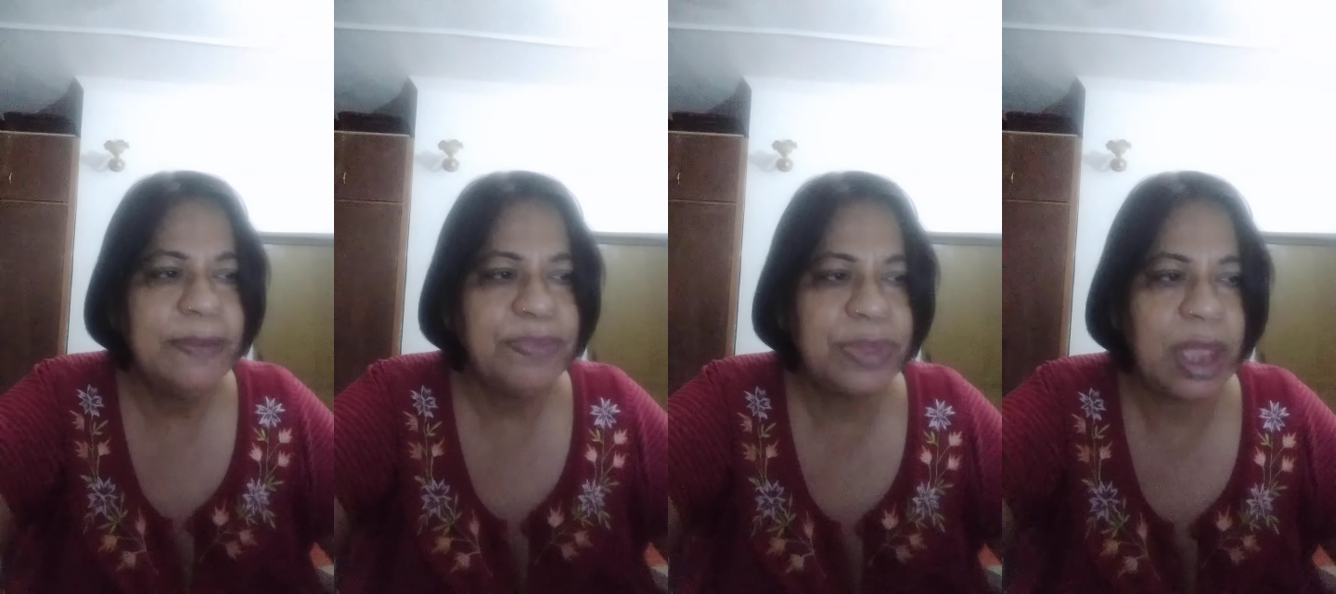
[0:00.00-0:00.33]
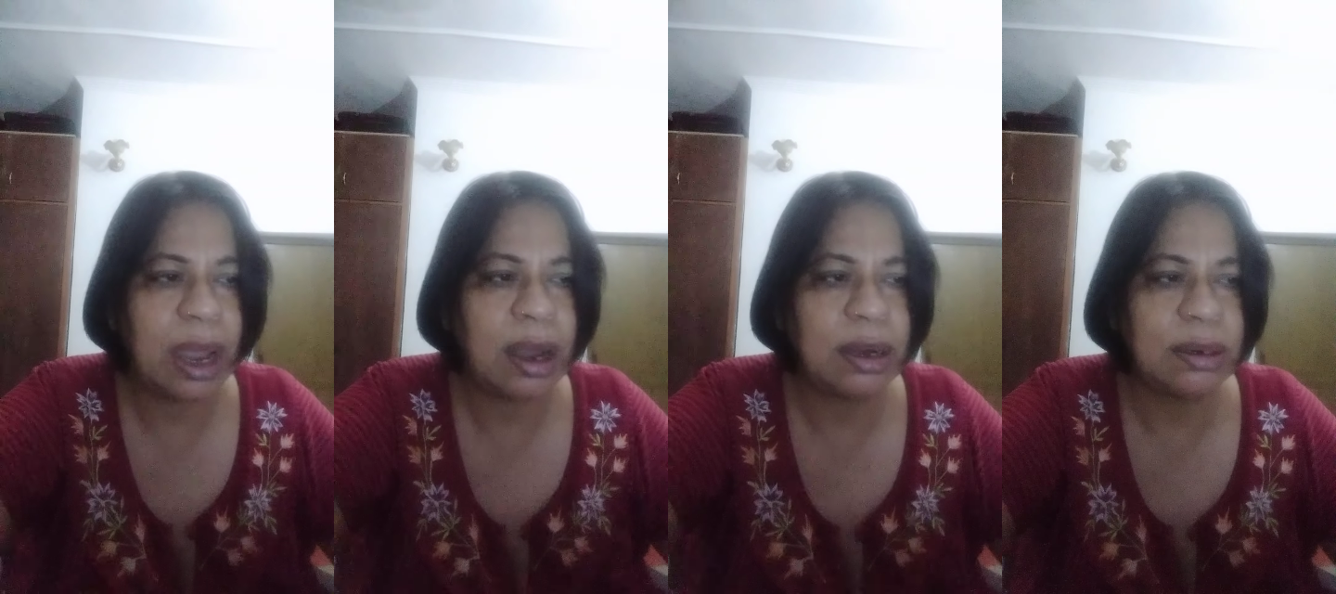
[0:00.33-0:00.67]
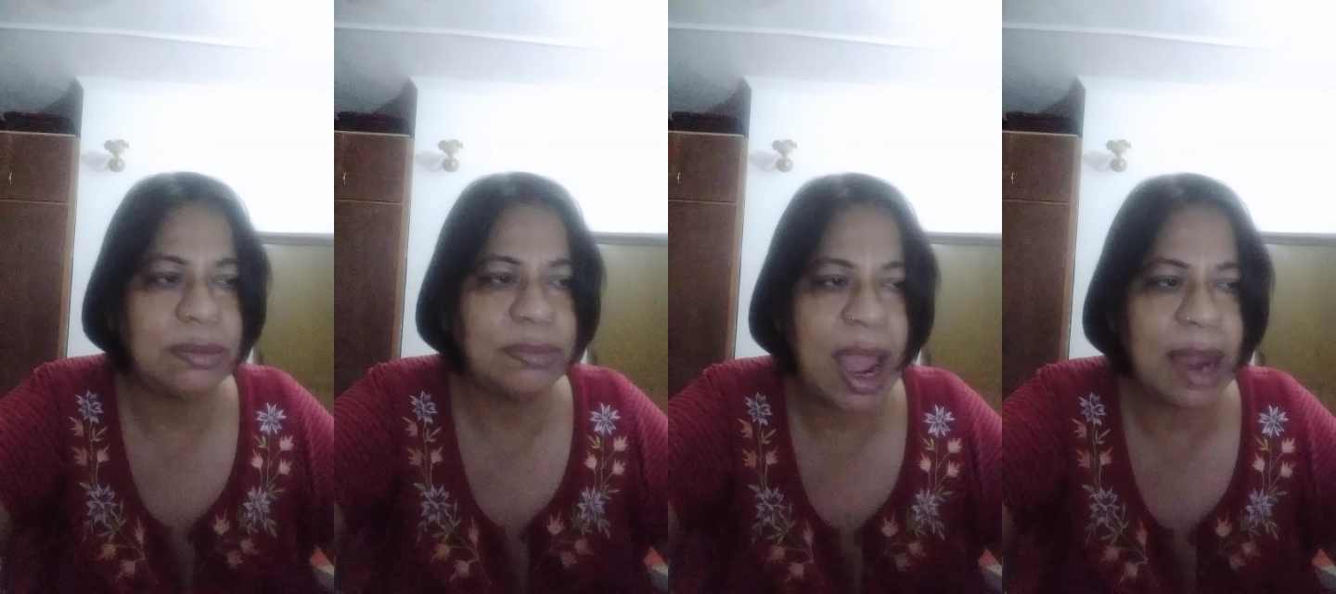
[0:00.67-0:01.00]

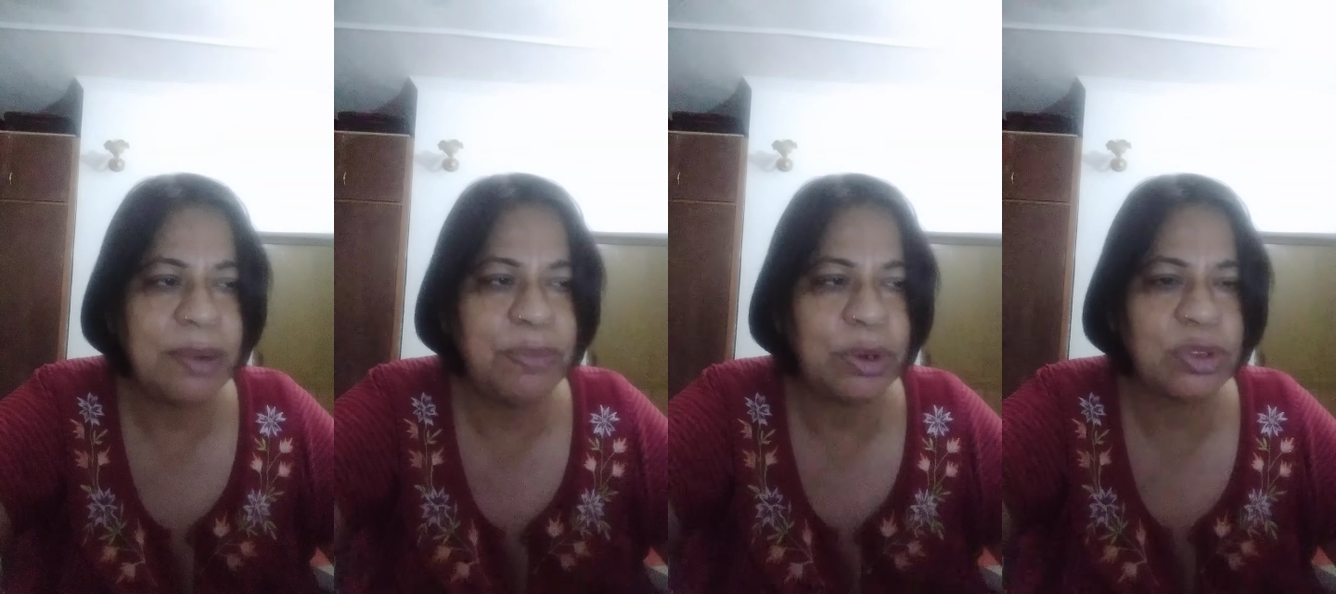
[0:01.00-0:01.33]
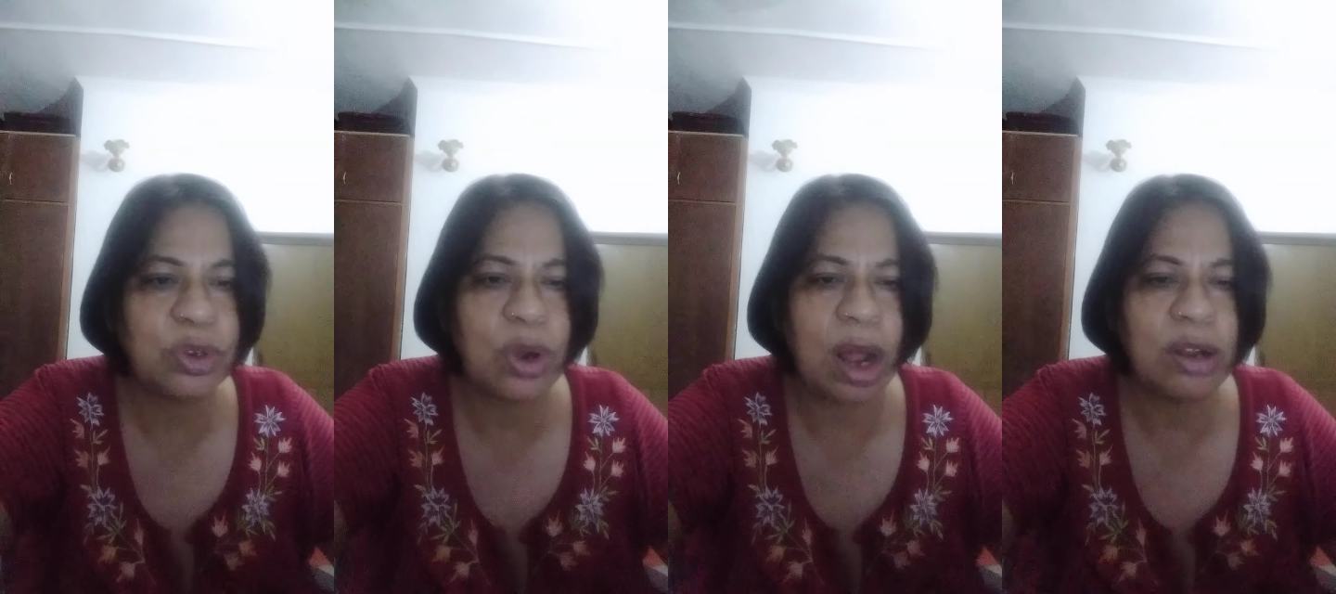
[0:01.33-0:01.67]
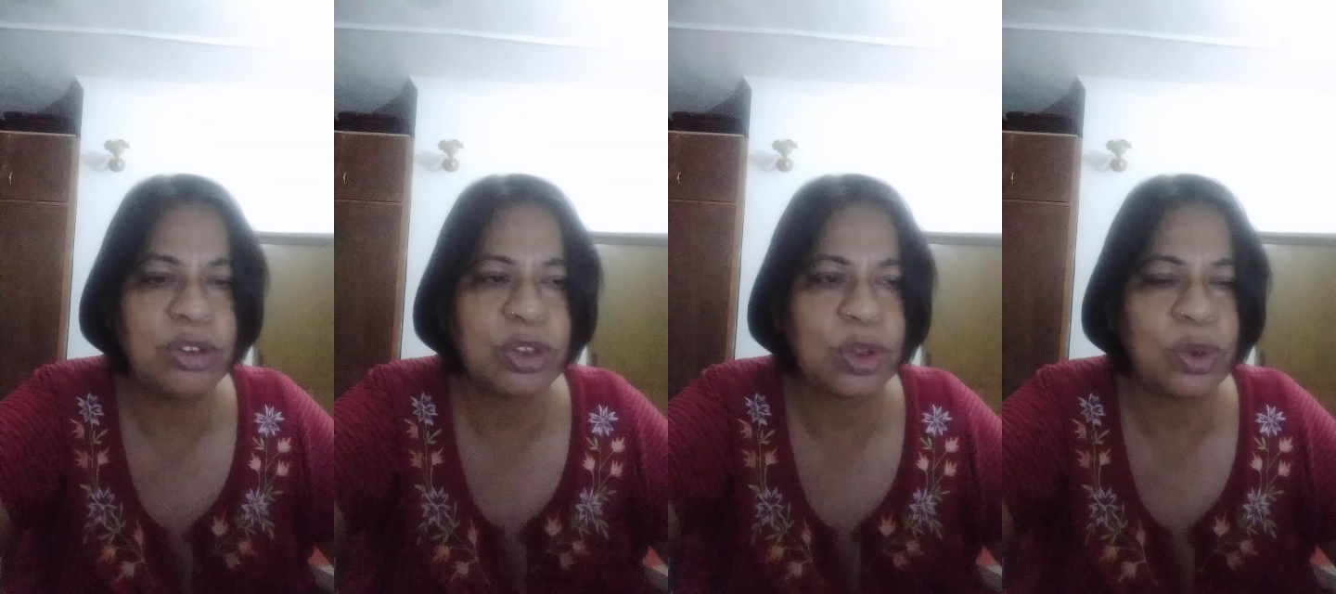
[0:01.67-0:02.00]
The handbook should
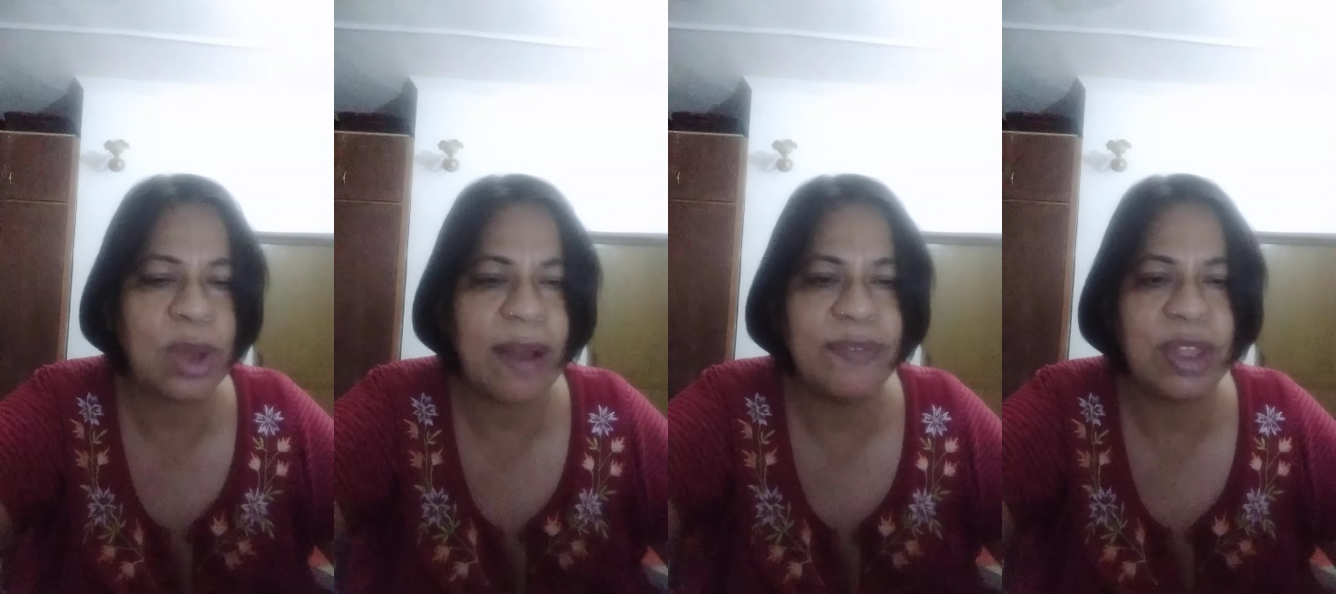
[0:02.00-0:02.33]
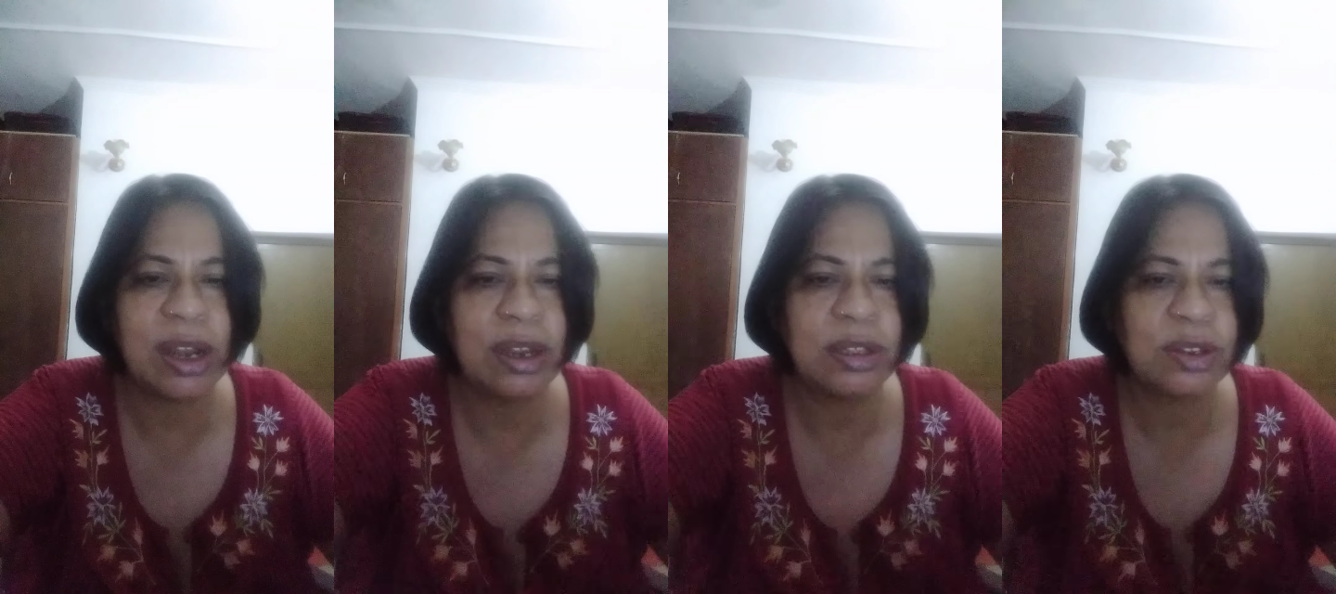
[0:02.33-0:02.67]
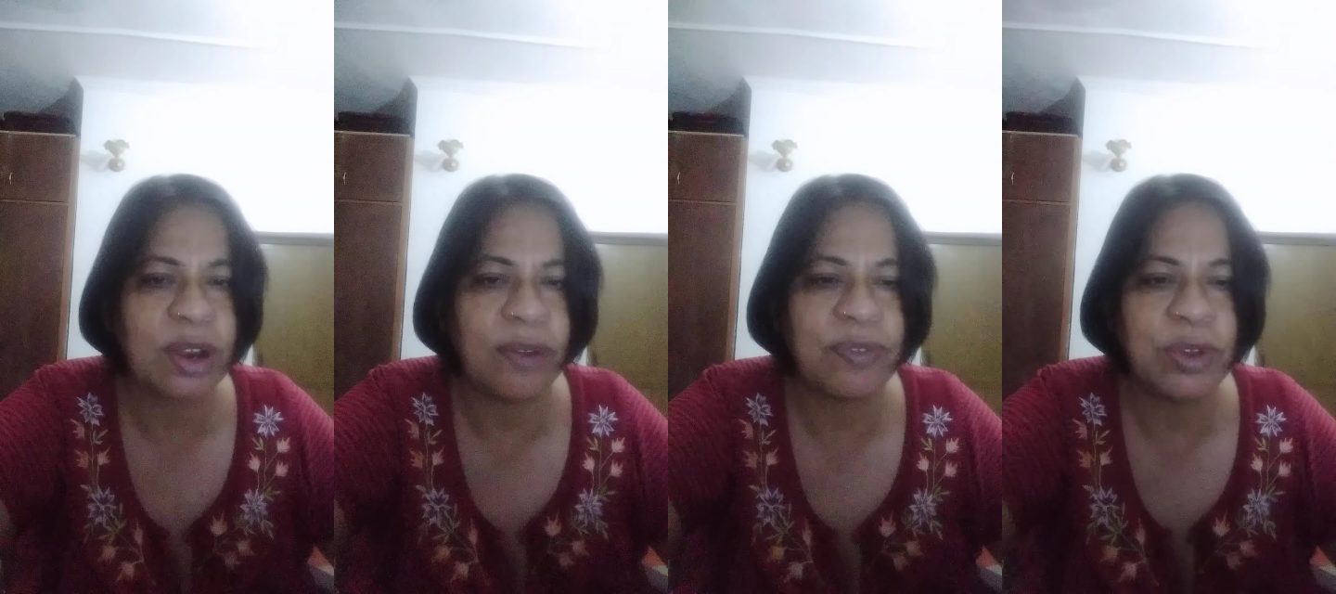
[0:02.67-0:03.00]
also have the
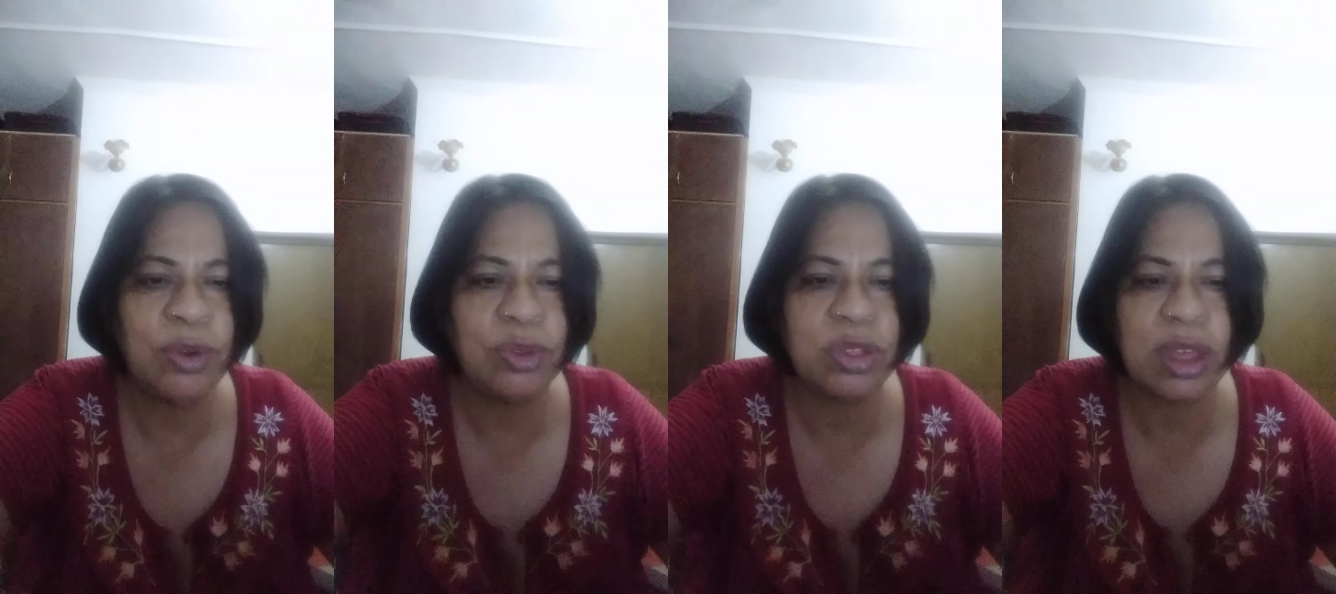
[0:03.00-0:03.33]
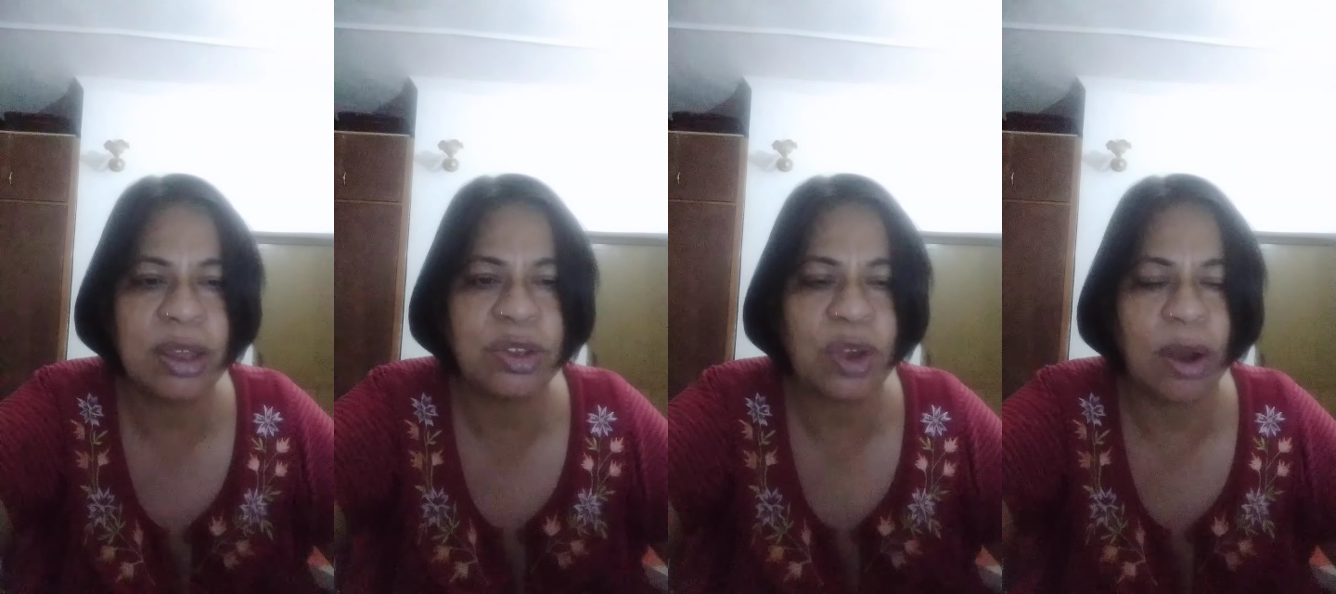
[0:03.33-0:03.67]
list of usage